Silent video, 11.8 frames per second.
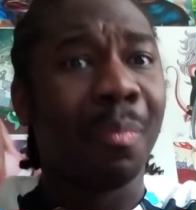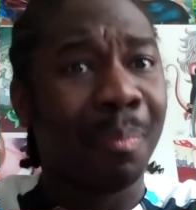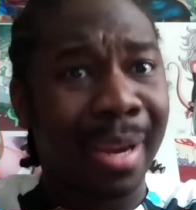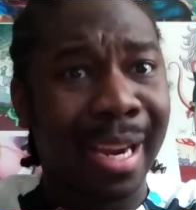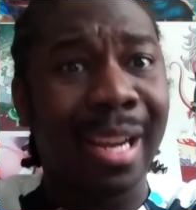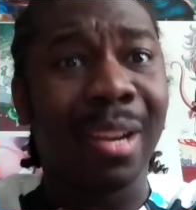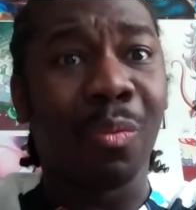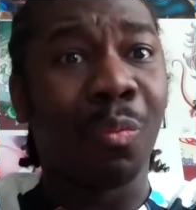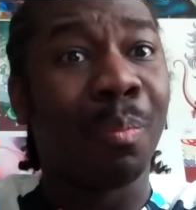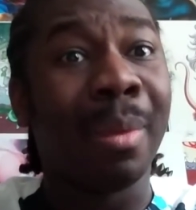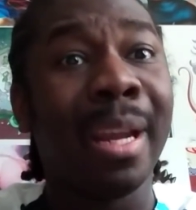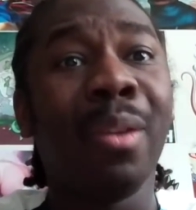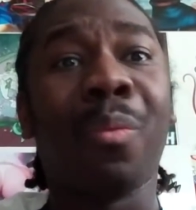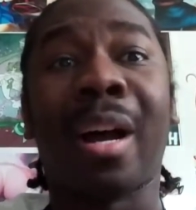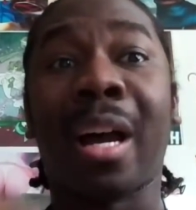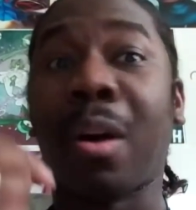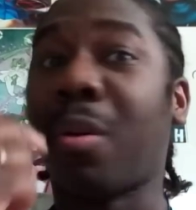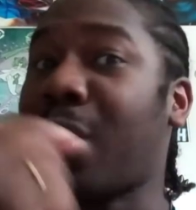
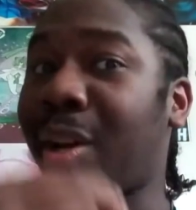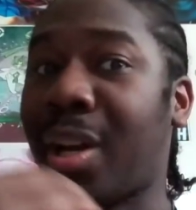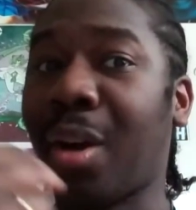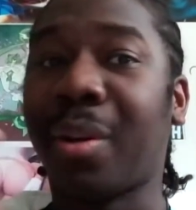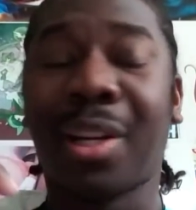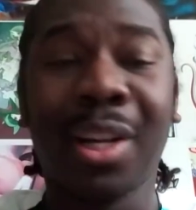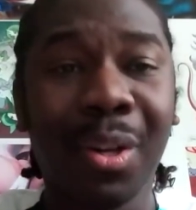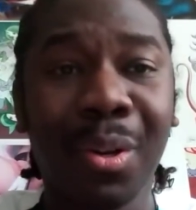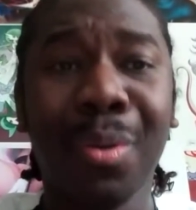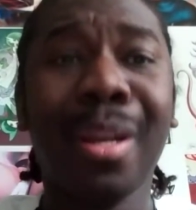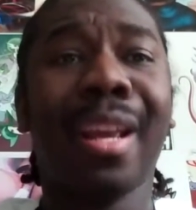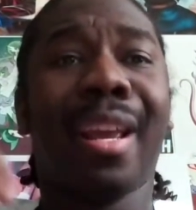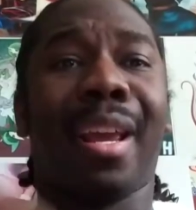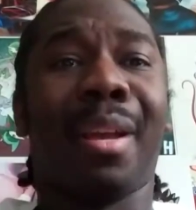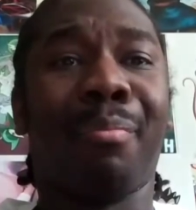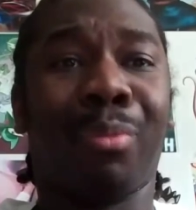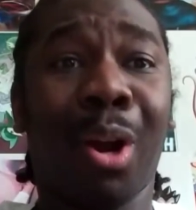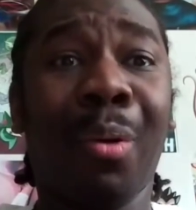Meanwhile, Goku
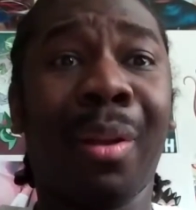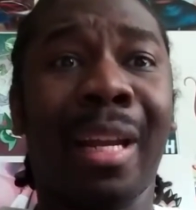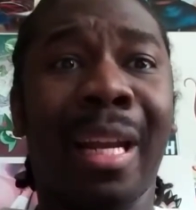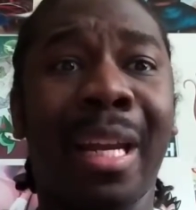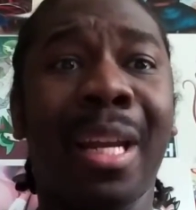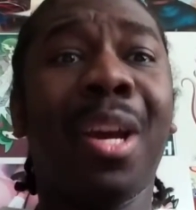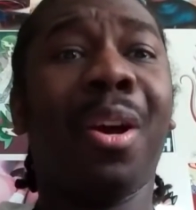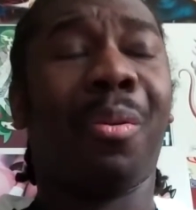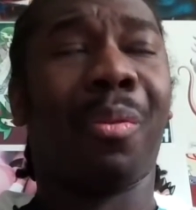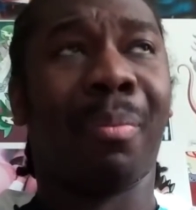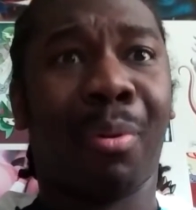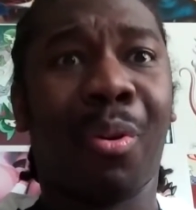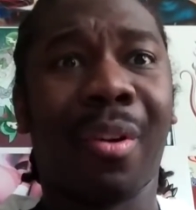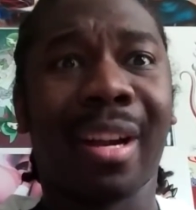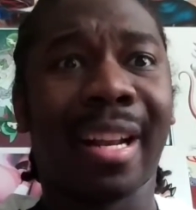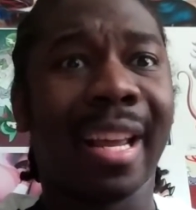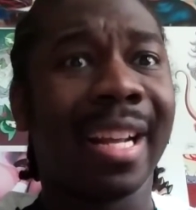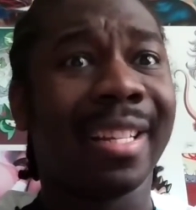and Broly were born
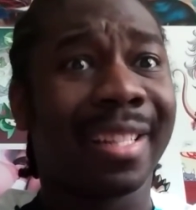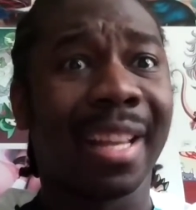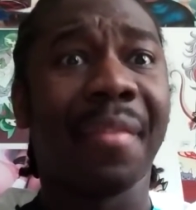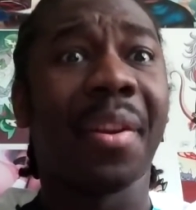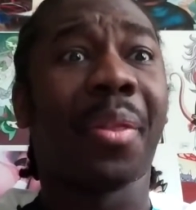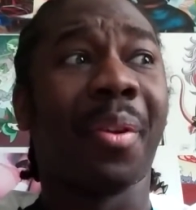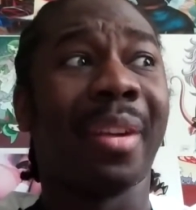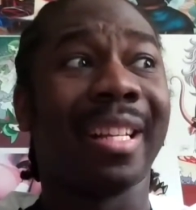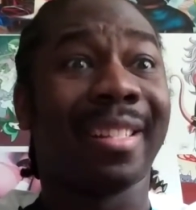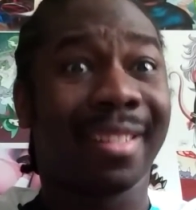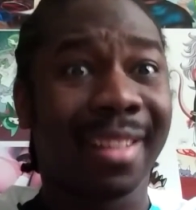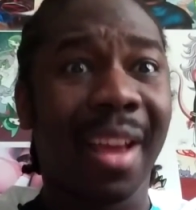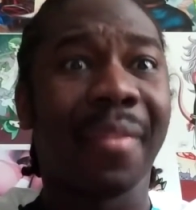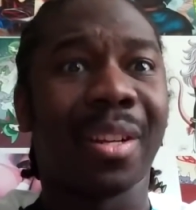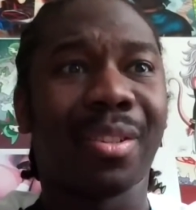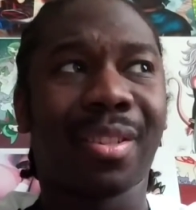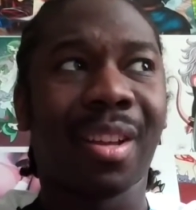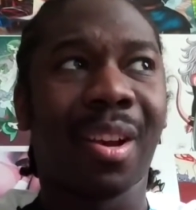in age
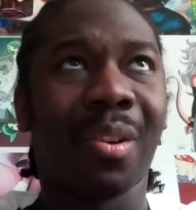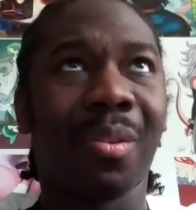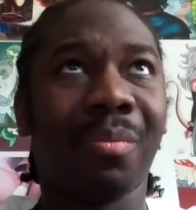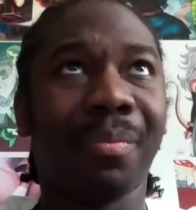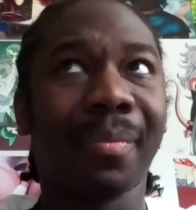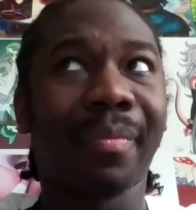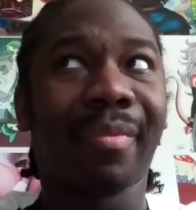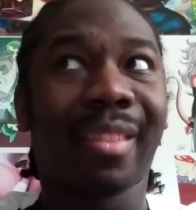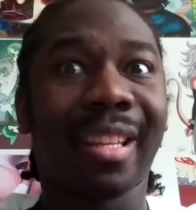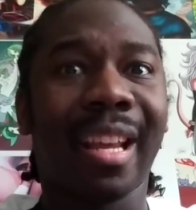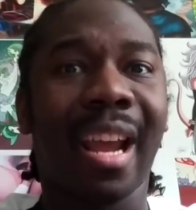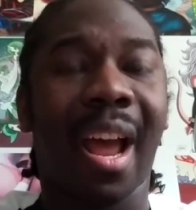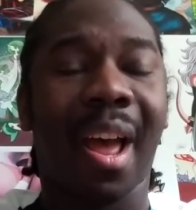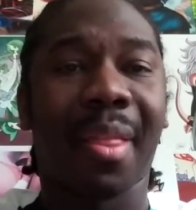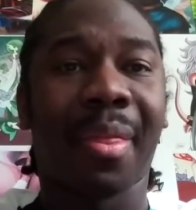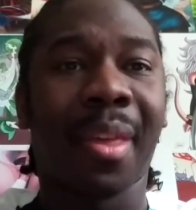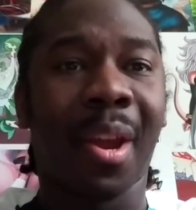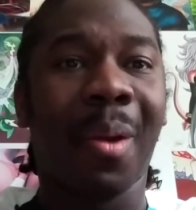737. So, yeah,
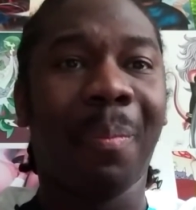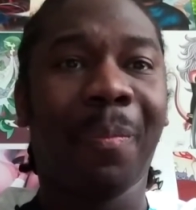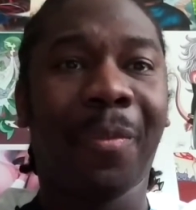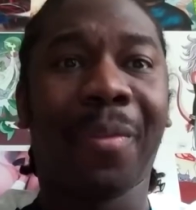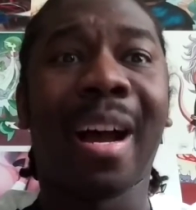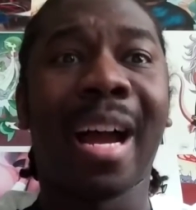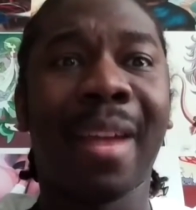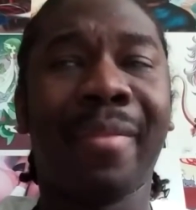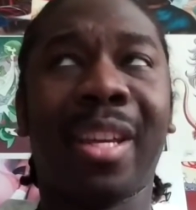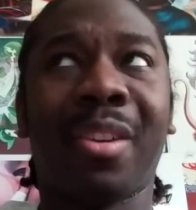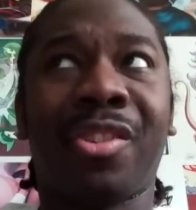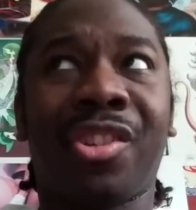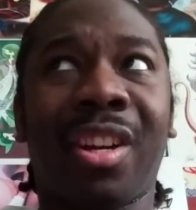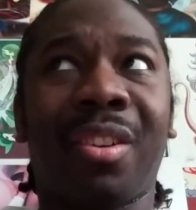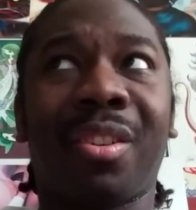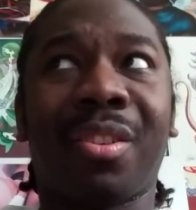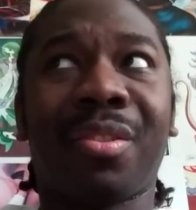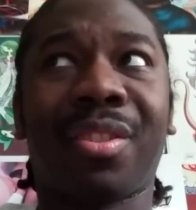they're 5 years
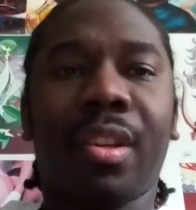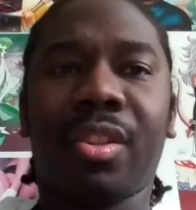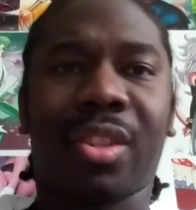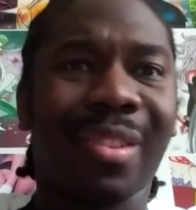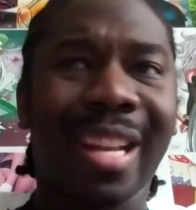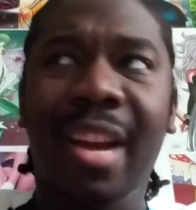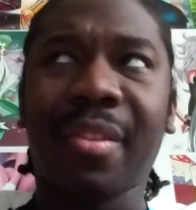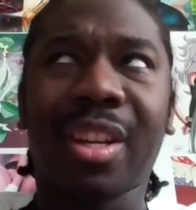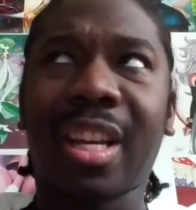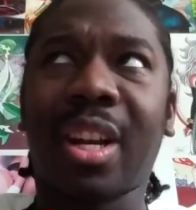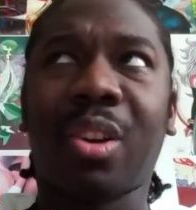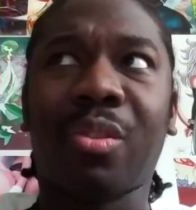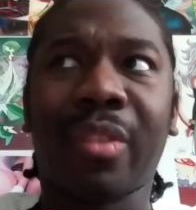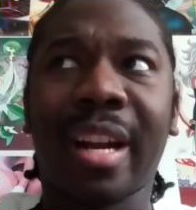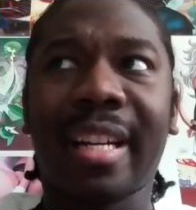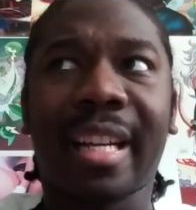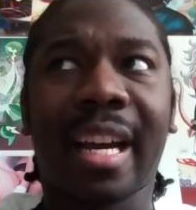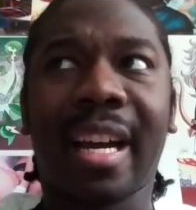younger. So now they're gonna
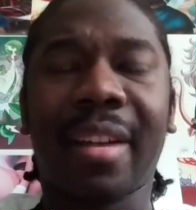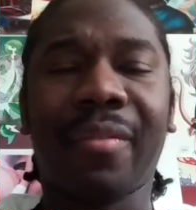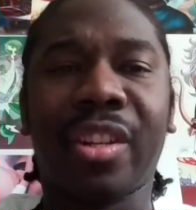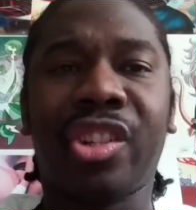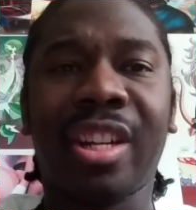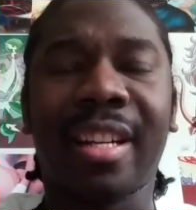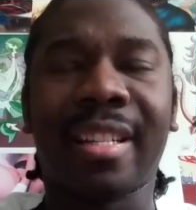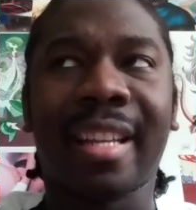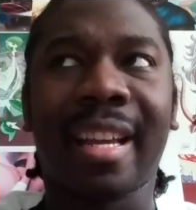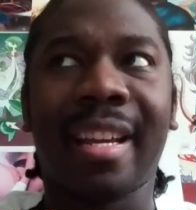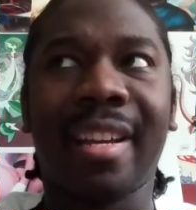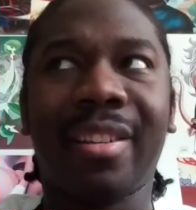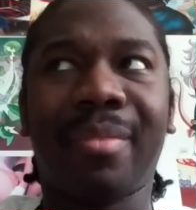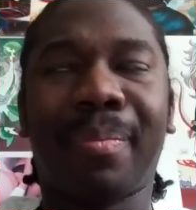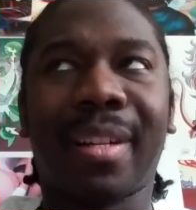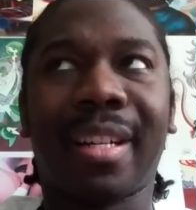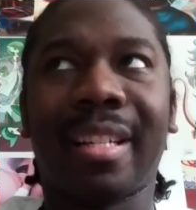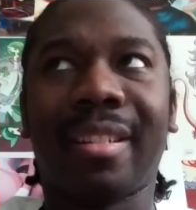retcon Vegeta's age,
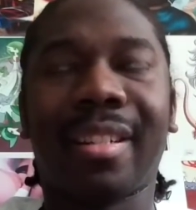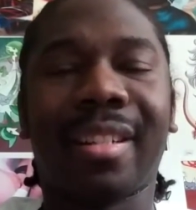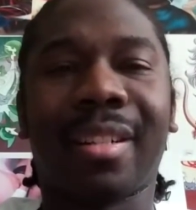but,